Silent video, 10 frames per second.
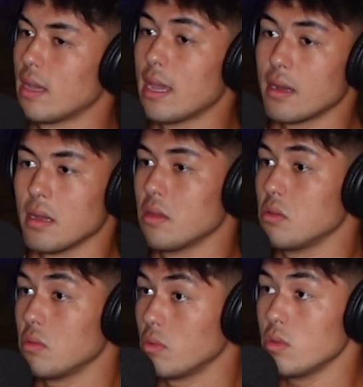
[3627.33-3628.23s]
And
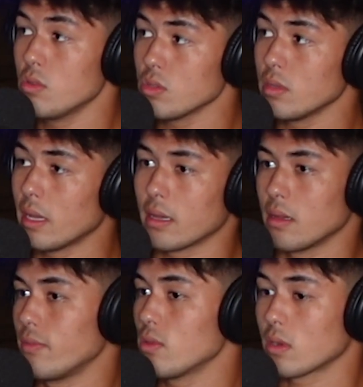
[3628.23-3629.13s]
usually, like
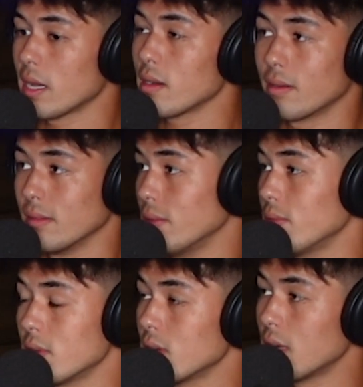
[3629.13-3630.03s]
if you cut out
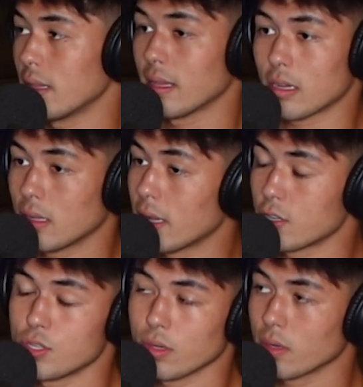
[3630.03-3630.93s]
gluten and like a lot
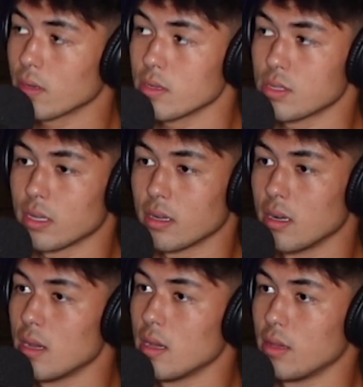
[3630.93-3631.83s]
of sugars and
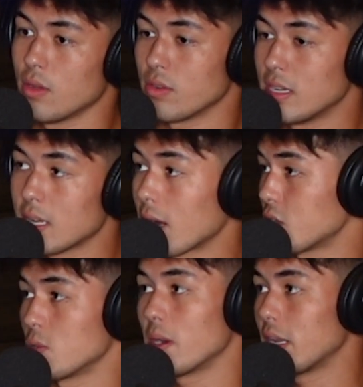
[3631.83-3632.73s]
you're
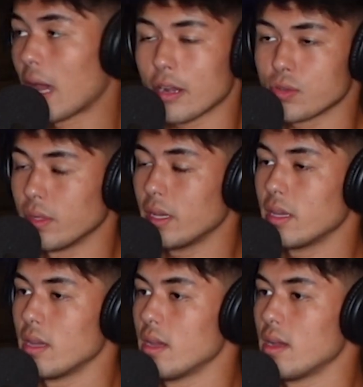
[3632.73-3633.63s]
detoxing your body naturally,